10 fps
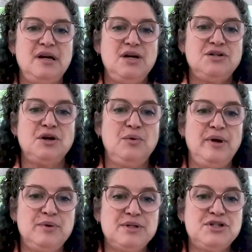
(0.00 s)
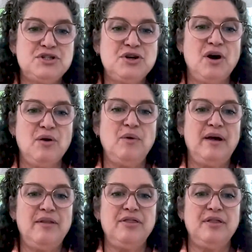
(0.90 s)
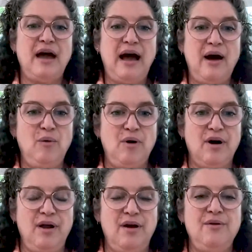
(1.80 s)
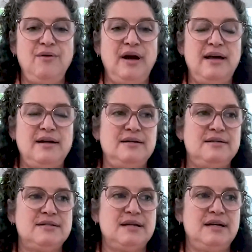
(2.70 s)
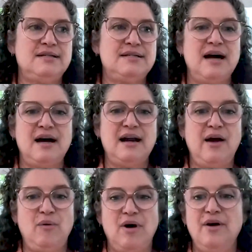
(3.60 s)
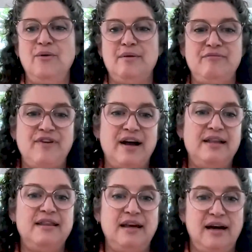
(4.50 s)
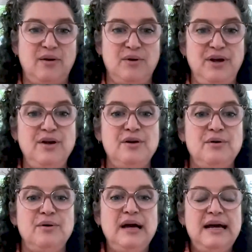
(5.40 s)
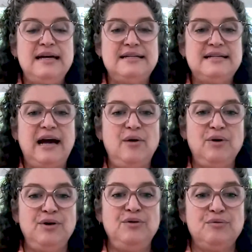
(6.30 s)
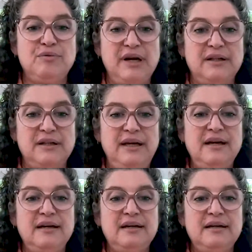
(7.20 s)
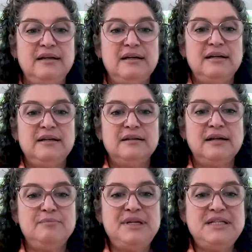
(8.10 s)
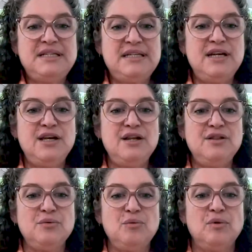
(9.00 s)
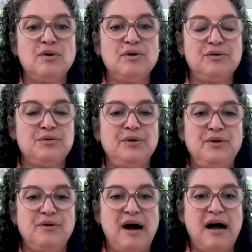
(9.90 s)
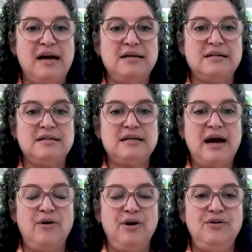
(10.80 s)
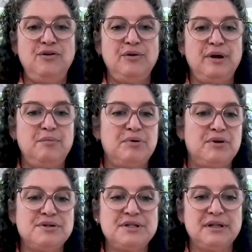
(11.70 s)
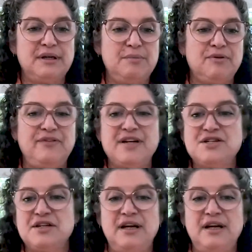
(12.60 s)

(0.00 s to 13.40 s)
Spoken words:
So we would start with, how are you? And it's not, how are you? I'm fine, Thea. How are you? It's, how are you really? Let me see the world through your eyes. How are you doing personally, professionally?